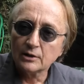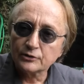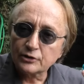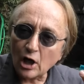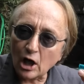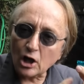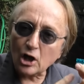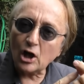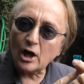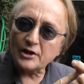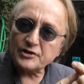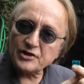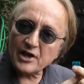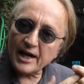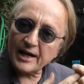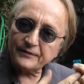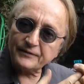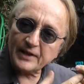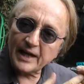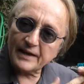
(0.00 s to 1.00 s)
So of course
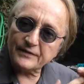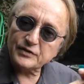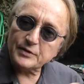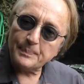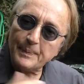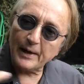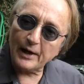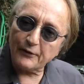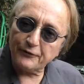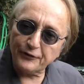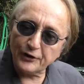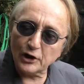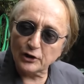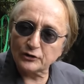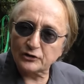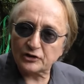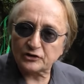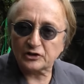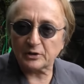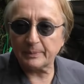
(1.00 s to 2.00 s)
you have to have spare
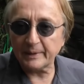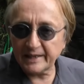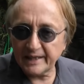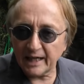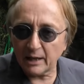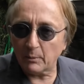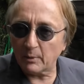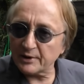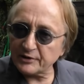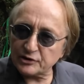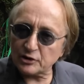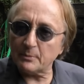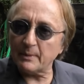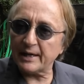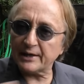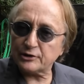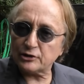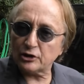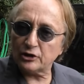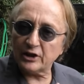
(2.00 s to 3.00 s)
fuses to begin with, so
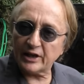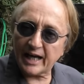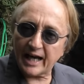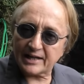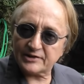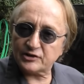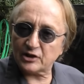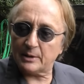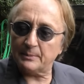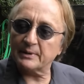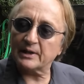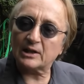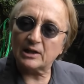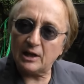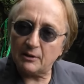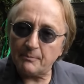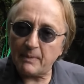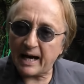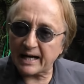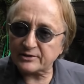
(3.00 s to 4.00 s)
make sure you got some in the
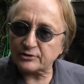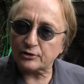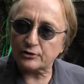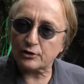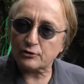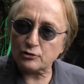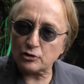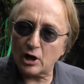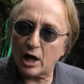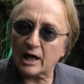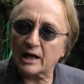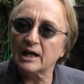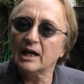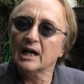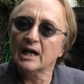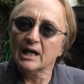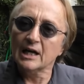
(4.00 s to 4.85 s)
glove box or the trunk.